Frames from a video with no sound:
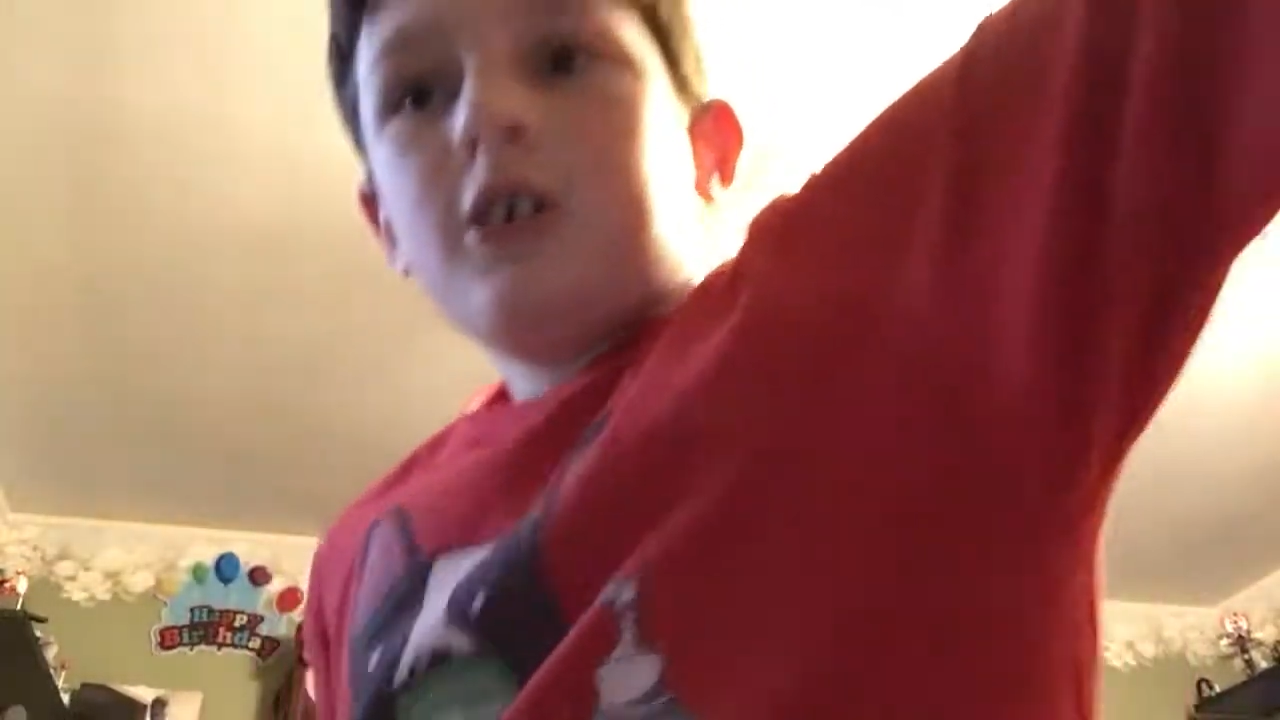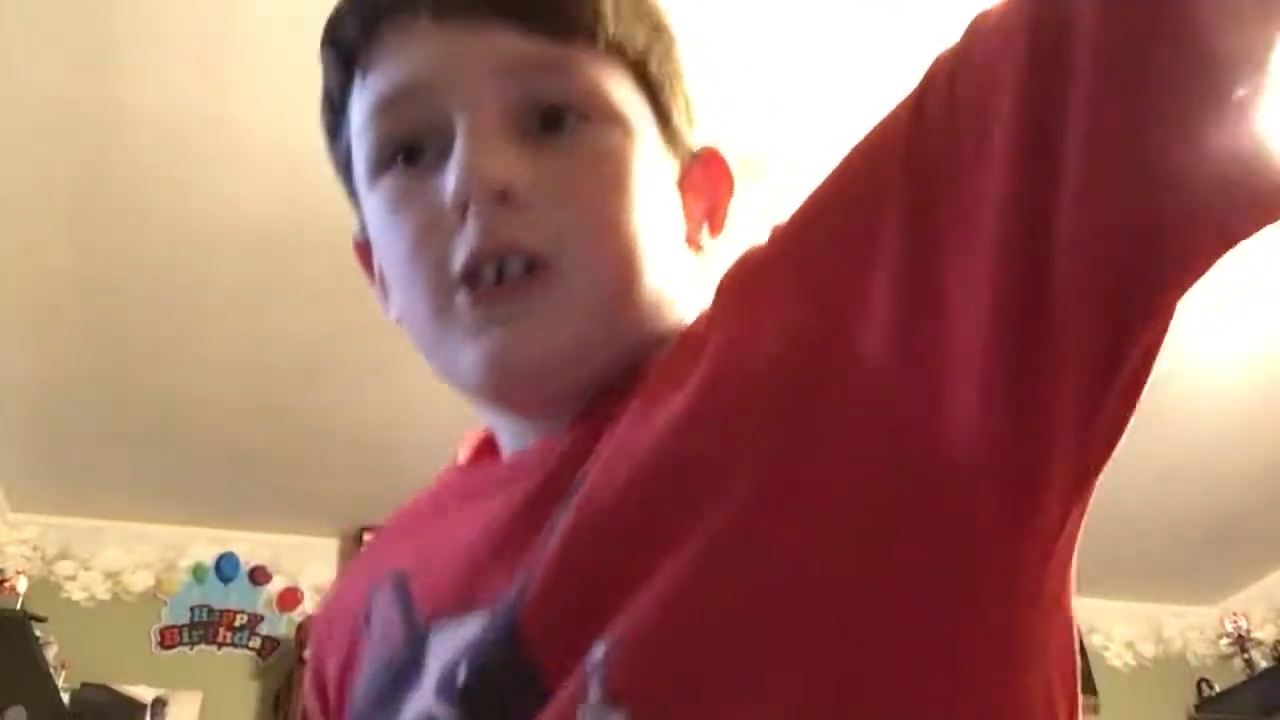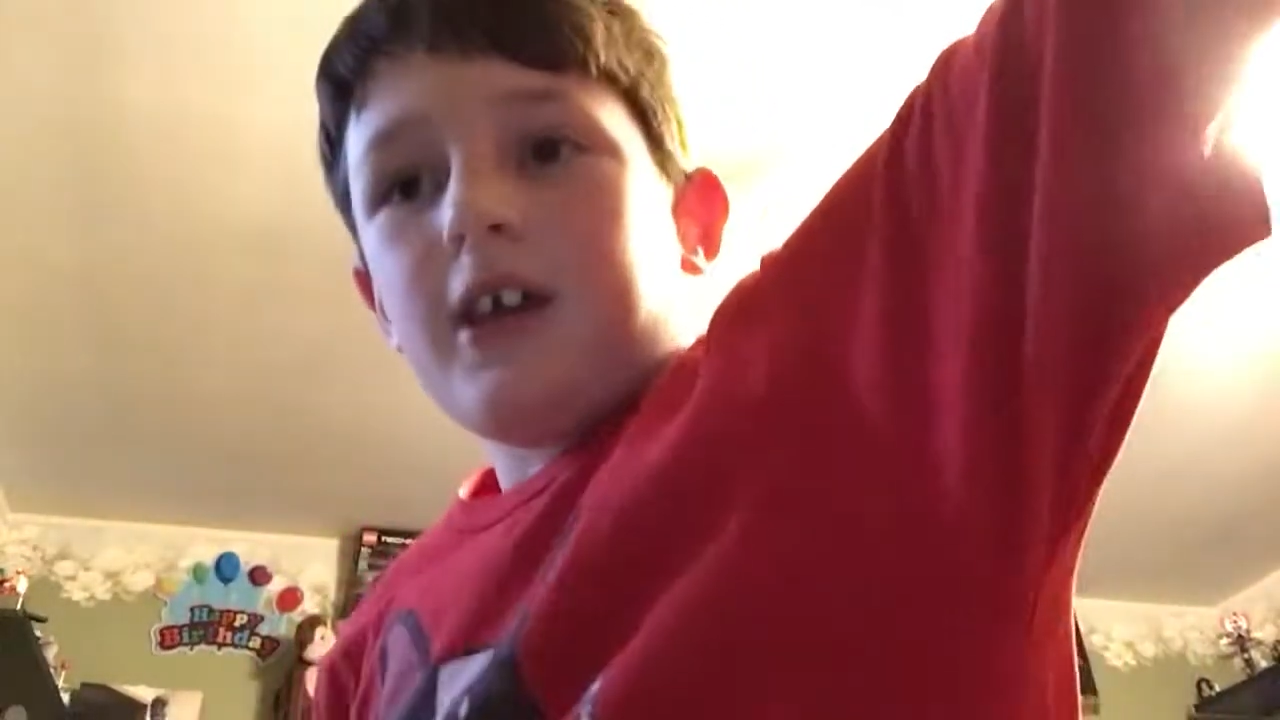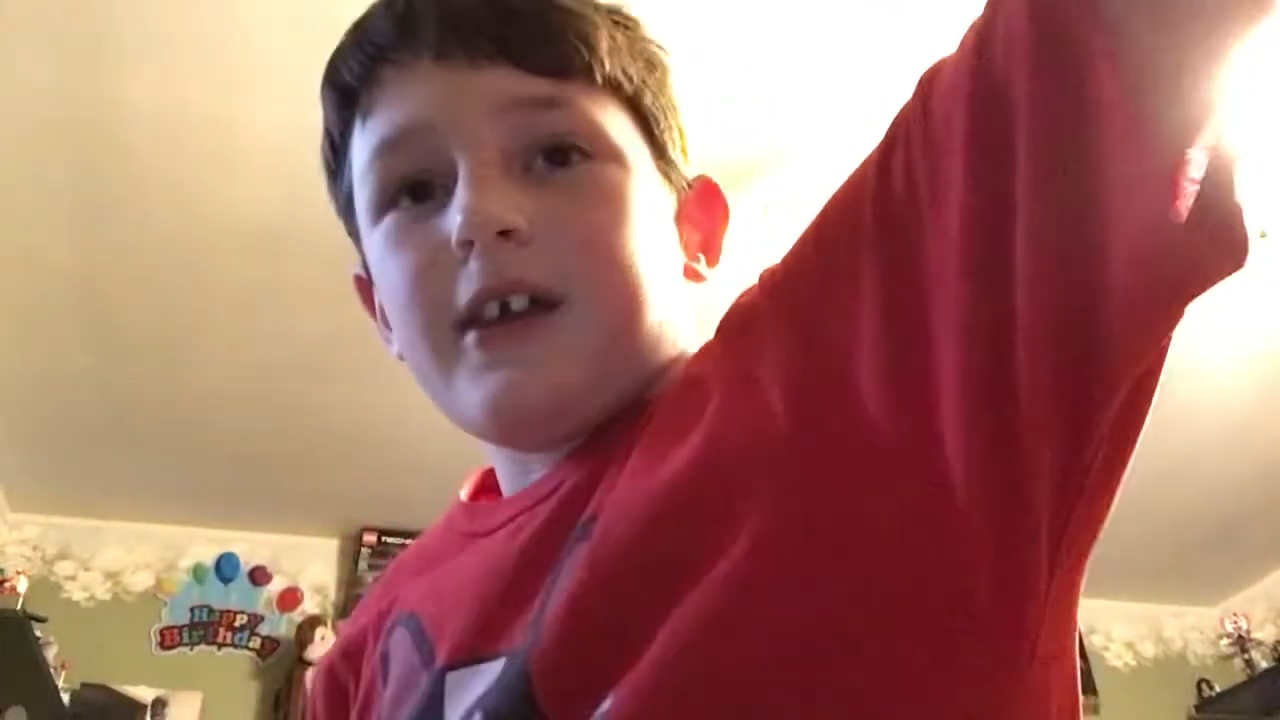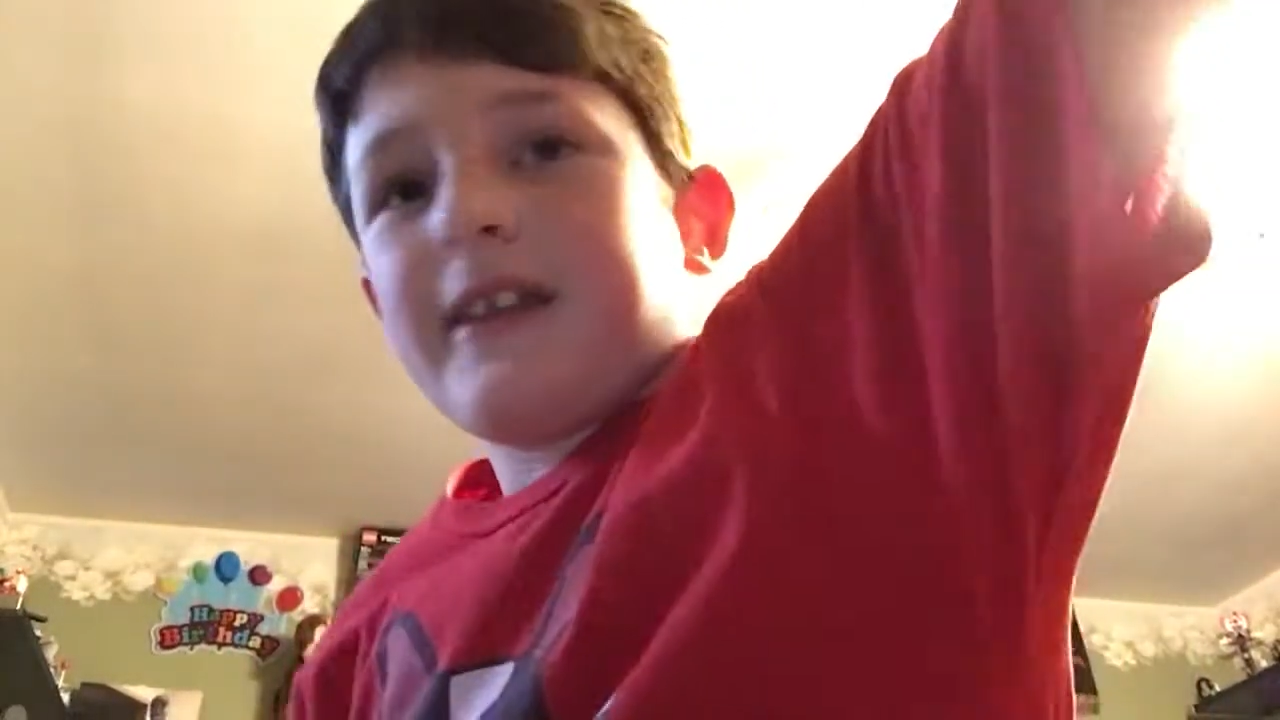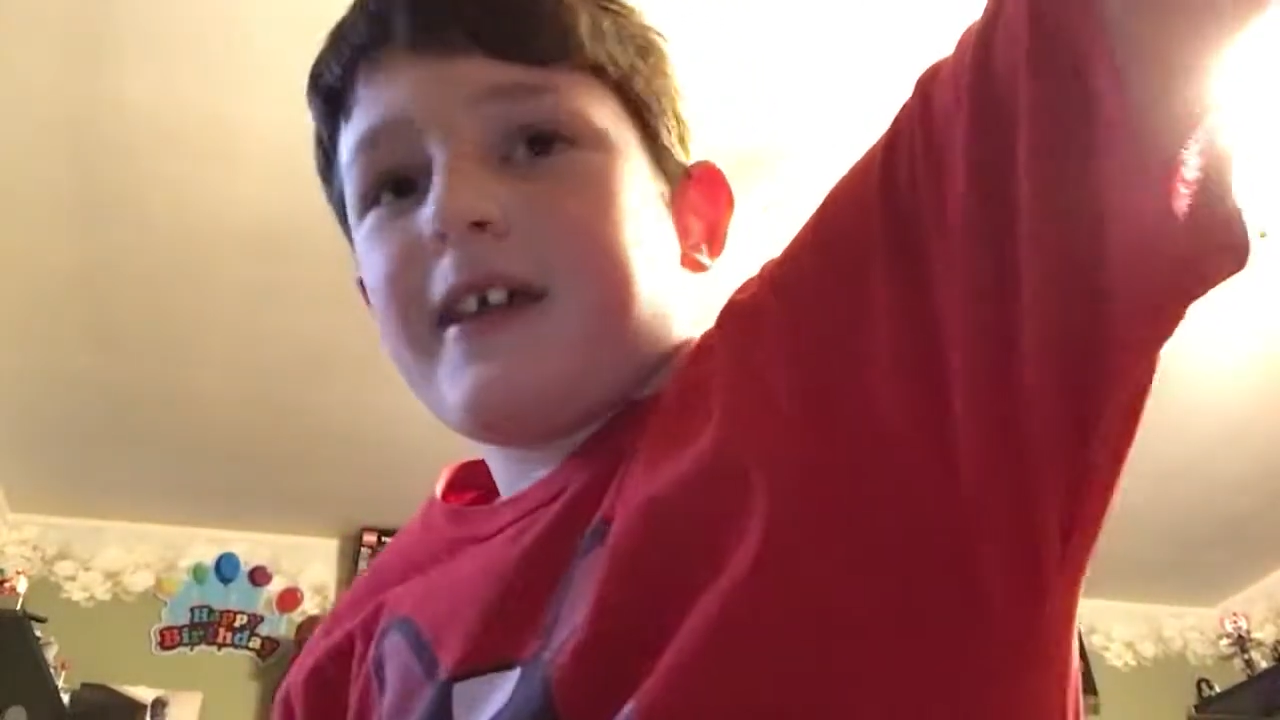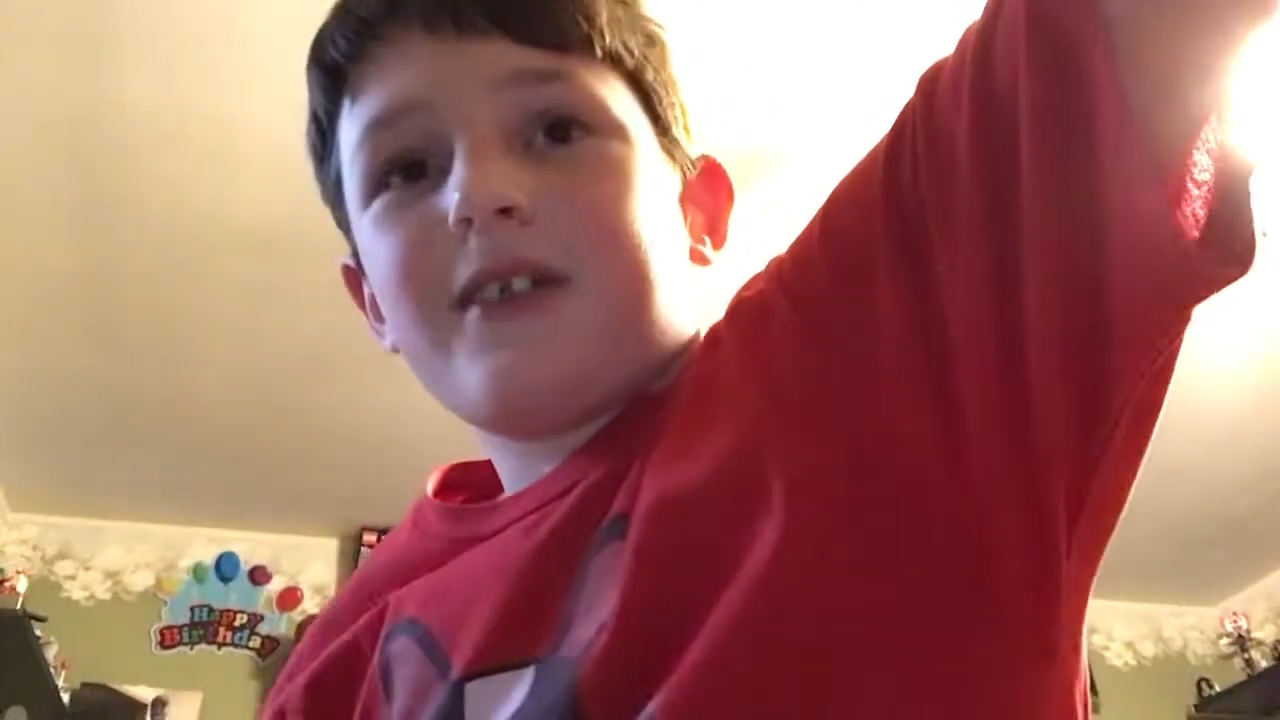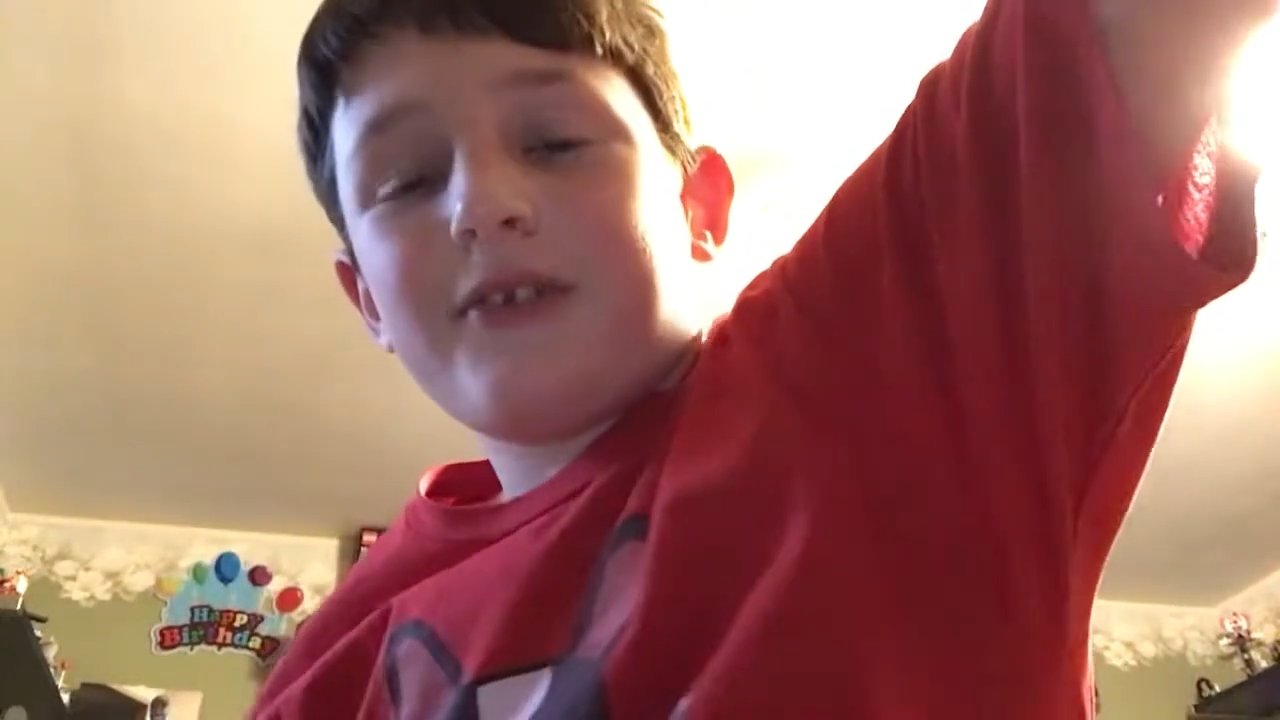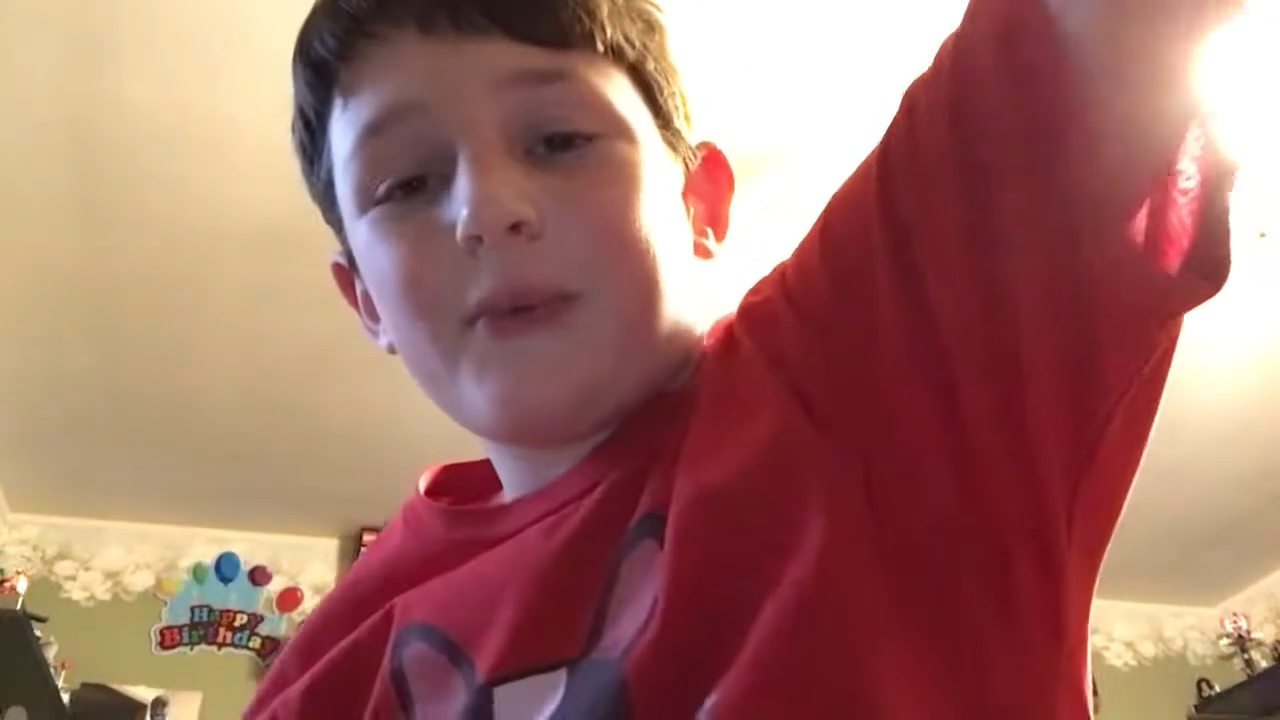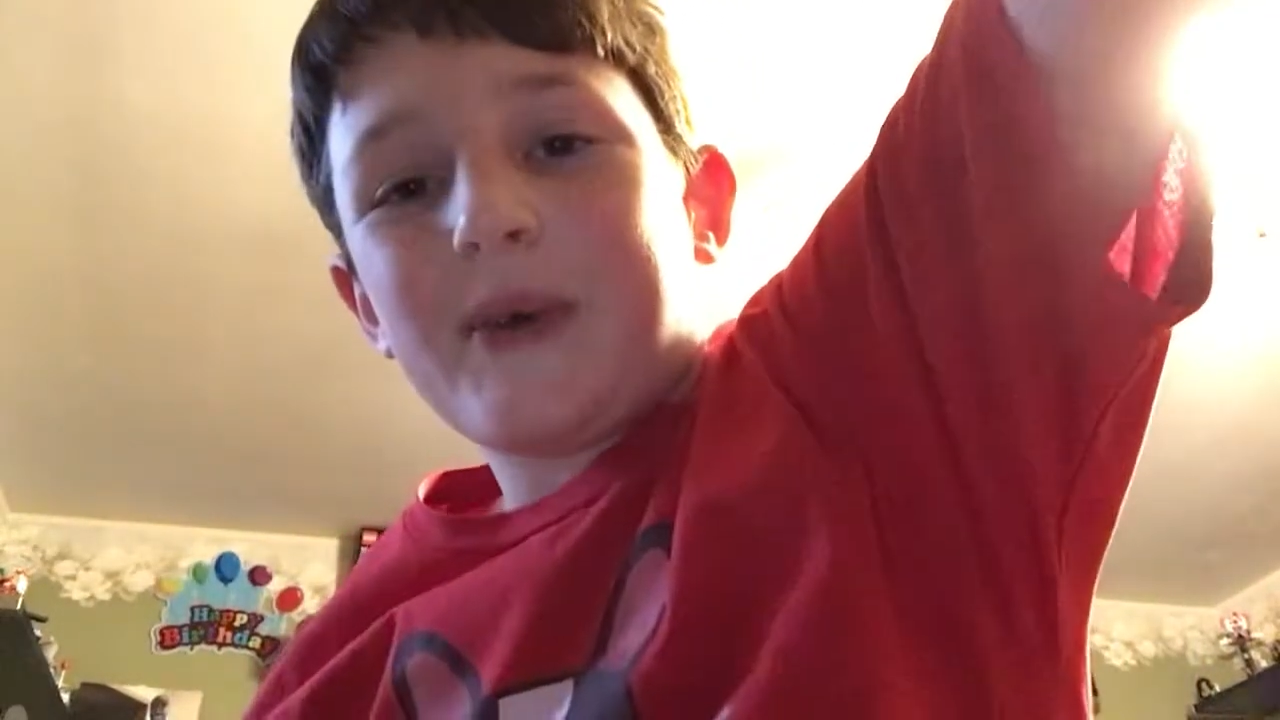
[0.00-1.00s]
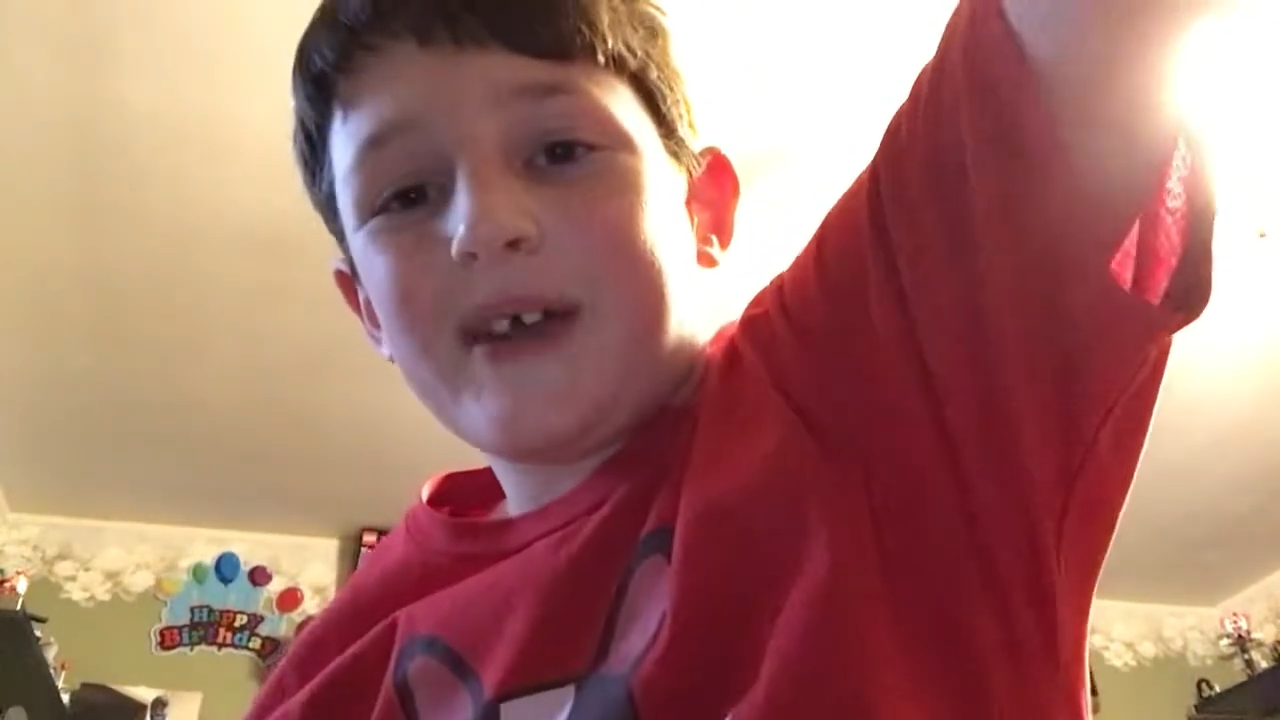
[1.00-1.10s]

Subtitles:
Yeah, I don't know